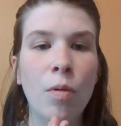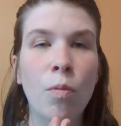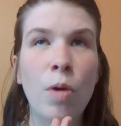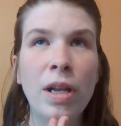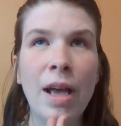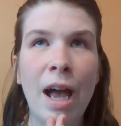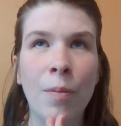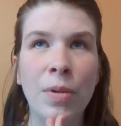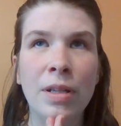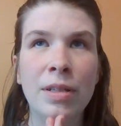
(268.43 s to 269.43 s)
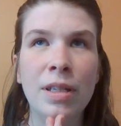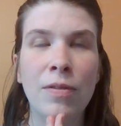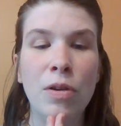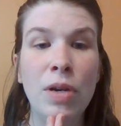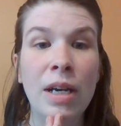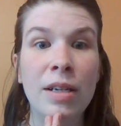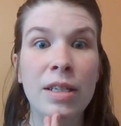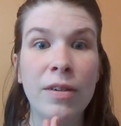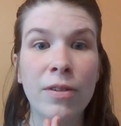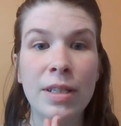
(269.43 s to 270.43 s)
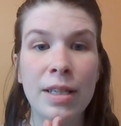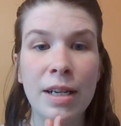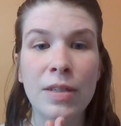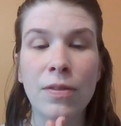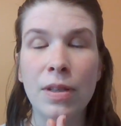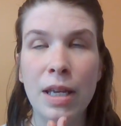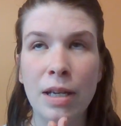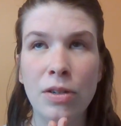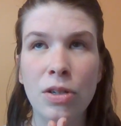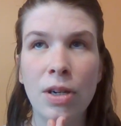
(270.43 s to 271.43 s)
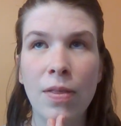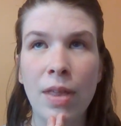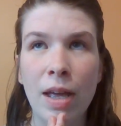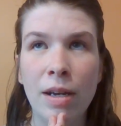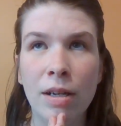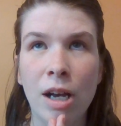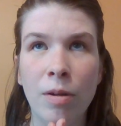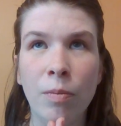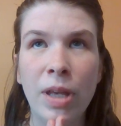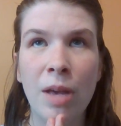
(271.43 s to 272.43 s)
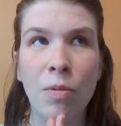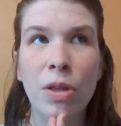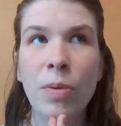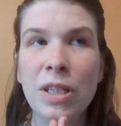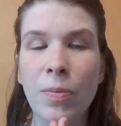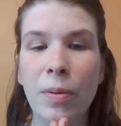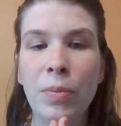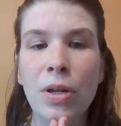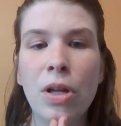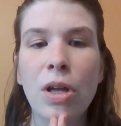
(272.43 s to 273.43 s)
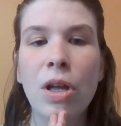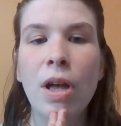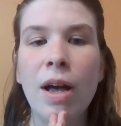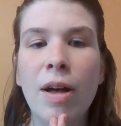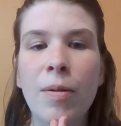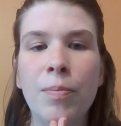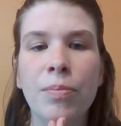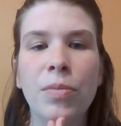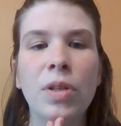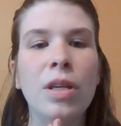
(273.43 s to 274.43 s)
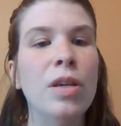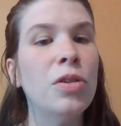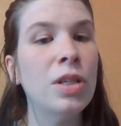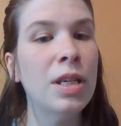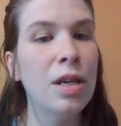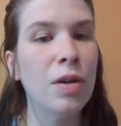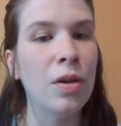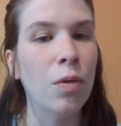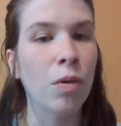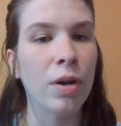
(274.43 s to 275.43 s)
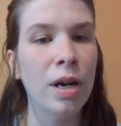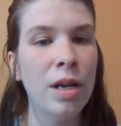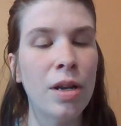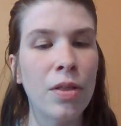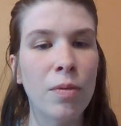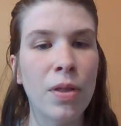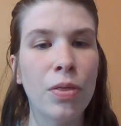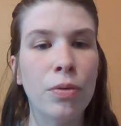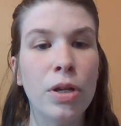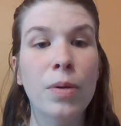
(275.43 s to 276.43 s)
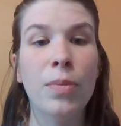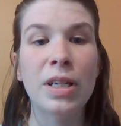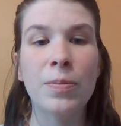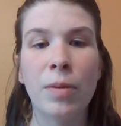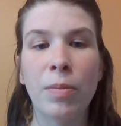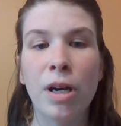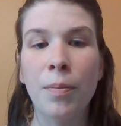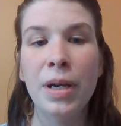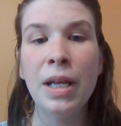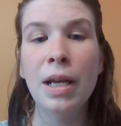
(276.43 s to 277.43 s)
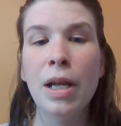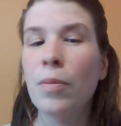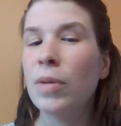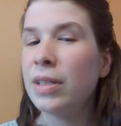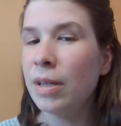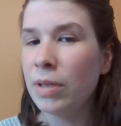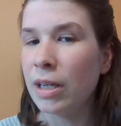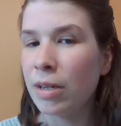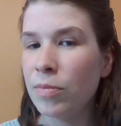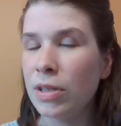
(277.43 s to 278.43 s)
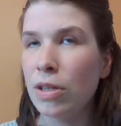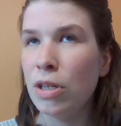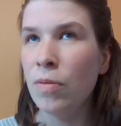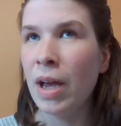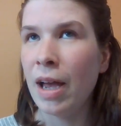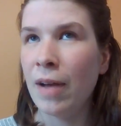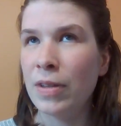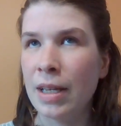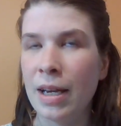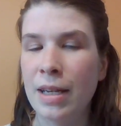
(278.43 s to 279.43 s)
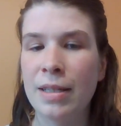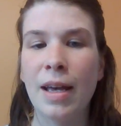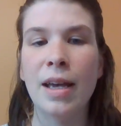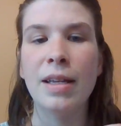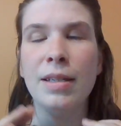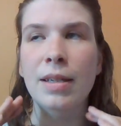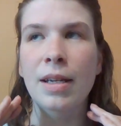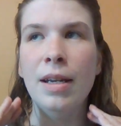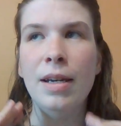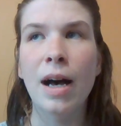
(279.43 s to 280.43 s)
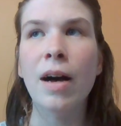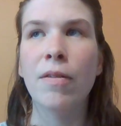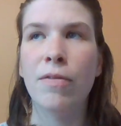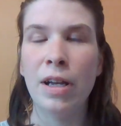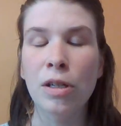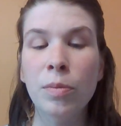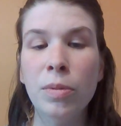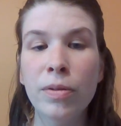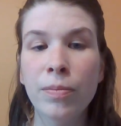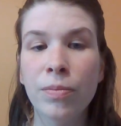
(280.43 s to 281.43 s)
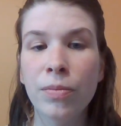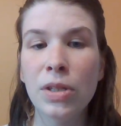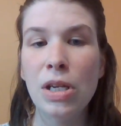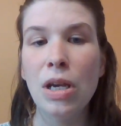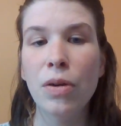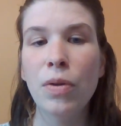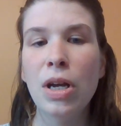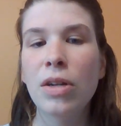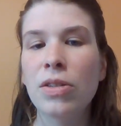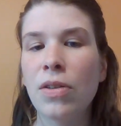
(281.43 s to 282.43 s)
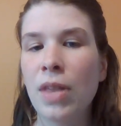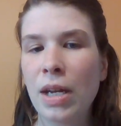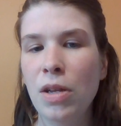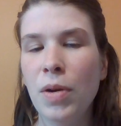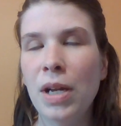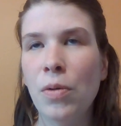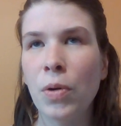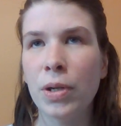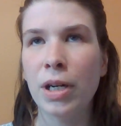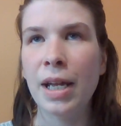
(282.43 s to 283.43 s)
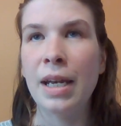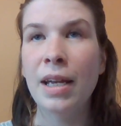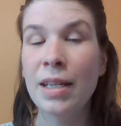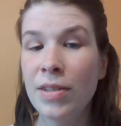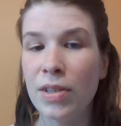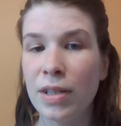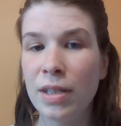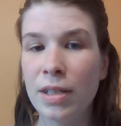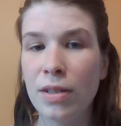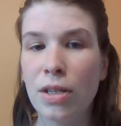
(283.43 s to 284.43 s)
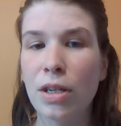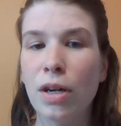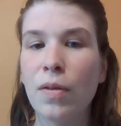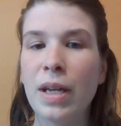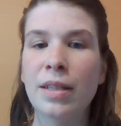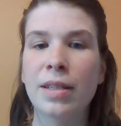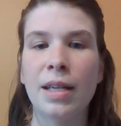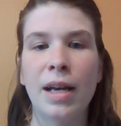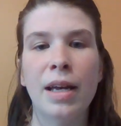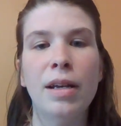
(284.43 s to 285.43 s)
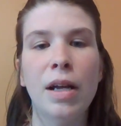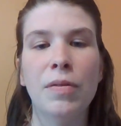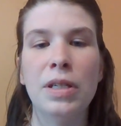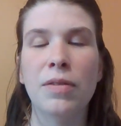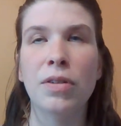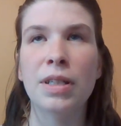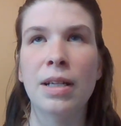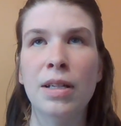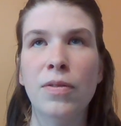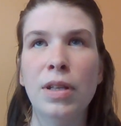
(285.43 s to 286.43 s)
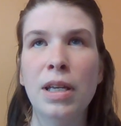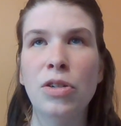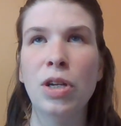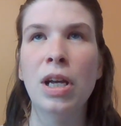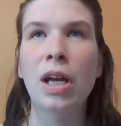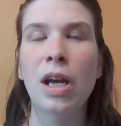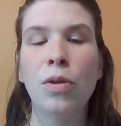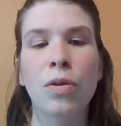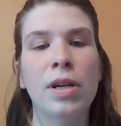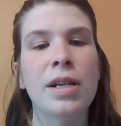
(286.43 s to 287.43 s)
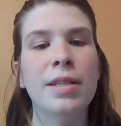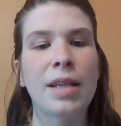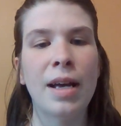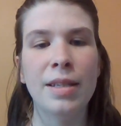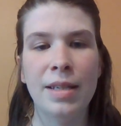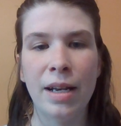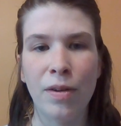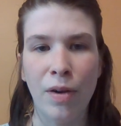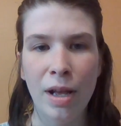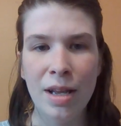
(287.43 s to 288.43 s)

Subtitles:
what happens if you need a different size phalange than came with your breast pump? Usually you can order another one through your breast pump company, but sometimes you might have a size that is not available to you. So then you can order an insert to go inside of a different size phalange in order to size down